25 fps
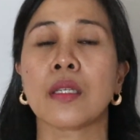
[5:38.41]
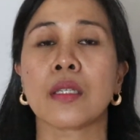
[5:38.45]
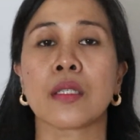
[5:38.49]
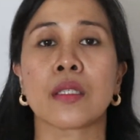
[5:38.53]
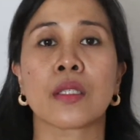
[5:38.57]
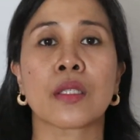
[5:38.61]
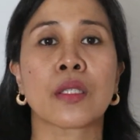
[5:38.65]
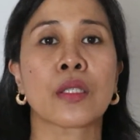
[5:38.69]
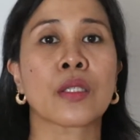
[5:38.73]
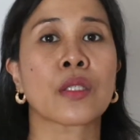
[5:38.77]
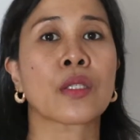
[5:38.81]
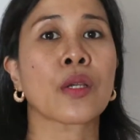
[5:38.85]

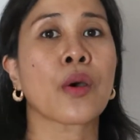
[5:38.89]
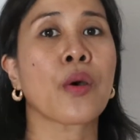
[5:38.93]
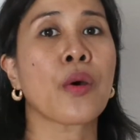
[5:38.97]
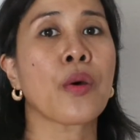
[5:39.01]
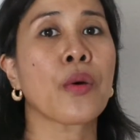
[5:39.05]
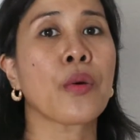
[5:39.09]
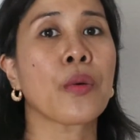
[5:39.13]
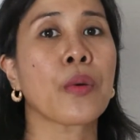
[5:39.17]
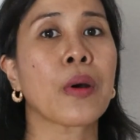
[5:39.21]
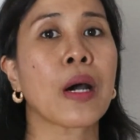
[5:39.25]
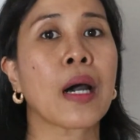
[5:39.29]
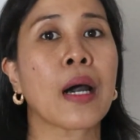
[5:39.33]

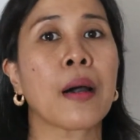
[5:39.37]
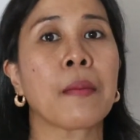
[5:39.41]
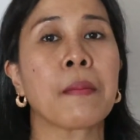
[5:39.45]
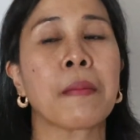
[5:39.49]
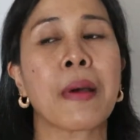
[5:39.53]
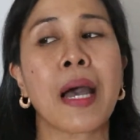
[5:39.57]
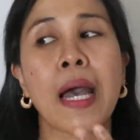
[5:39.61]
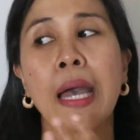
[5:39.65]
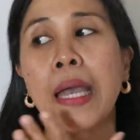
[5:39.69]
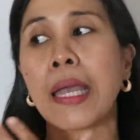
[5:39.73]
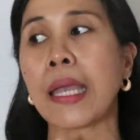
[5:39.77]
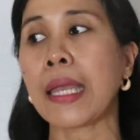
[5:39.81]
So
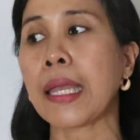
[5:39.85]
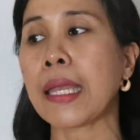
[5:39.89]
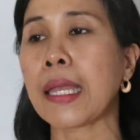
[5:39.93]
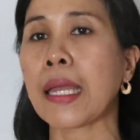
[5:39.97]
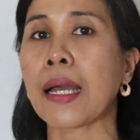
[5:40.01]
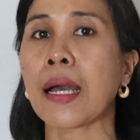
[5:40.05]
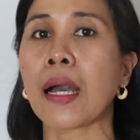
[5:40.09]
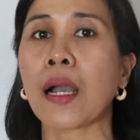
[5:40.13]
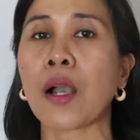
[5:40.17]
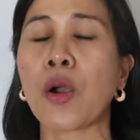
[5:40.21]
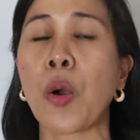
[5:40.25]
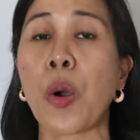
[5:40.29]

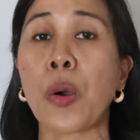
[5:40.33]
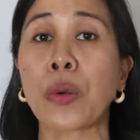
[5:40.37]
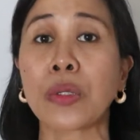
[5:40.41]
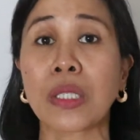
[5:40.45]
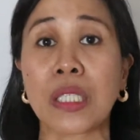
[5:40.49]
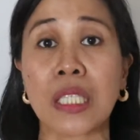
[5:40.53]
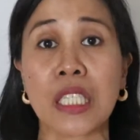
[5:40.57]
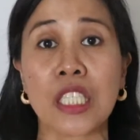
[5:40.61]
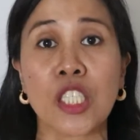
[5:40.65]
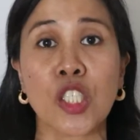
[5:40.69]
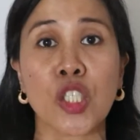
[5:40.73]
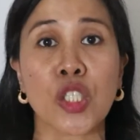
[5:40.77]
my
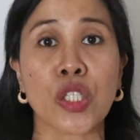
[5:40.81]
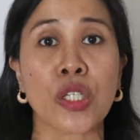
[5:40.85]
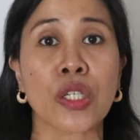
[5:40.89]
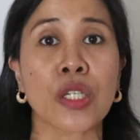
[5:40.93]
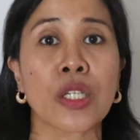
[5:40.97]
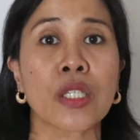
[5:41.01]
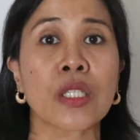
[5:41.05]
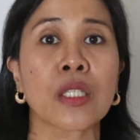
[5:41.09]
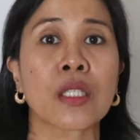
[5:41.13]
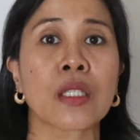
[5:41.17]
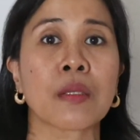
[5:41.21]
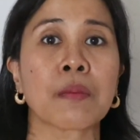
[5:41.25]

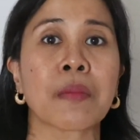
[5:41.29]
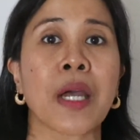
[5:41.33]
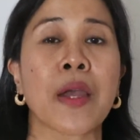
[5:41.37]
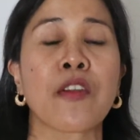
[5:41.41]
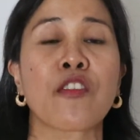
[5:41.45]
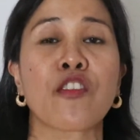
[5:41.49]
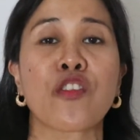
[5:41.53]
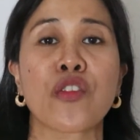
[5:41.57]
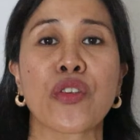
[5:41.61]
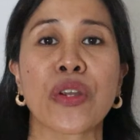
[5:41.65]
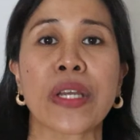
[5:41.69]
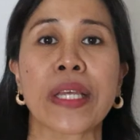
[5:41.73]
co-teachers, my
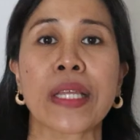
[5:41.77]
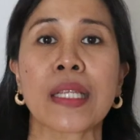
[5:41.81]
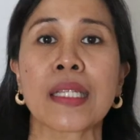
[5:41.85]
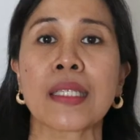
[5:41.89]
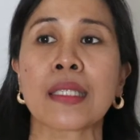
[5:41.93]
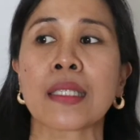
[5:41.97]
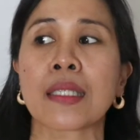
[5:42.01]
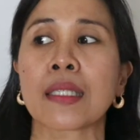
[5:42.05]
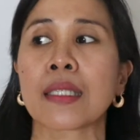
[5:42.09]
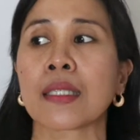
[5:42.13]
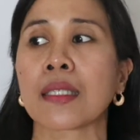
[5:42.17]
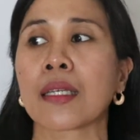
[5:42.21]

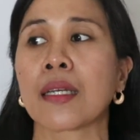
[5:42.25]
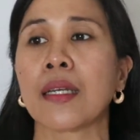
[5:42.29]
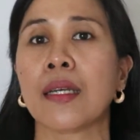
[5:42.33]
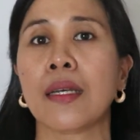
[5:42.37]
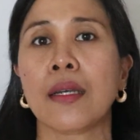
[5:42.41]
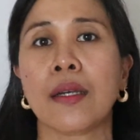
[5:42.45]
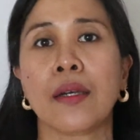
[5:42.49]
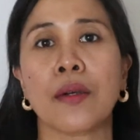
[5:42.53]
friends